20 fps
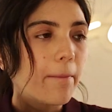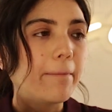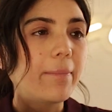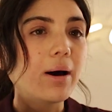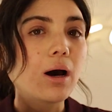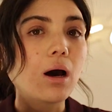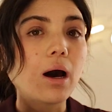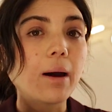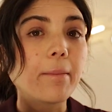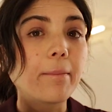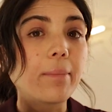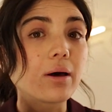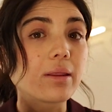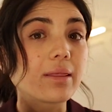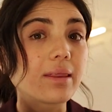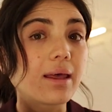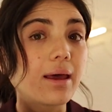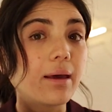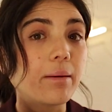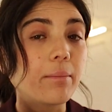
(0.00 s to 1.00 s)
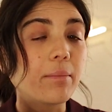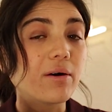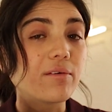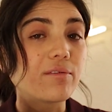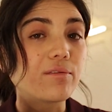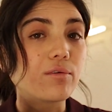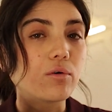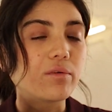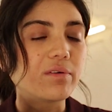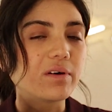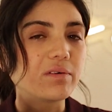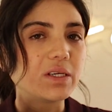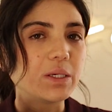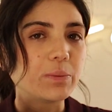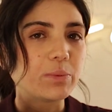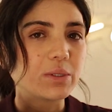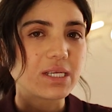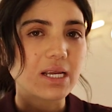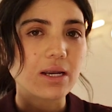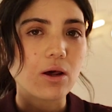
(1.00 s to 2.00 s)
but I bought them for
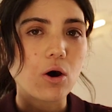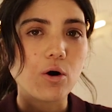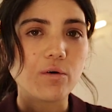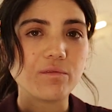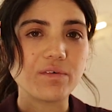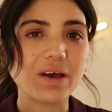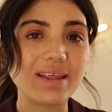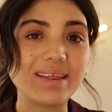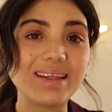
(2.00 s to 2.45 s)
50% off.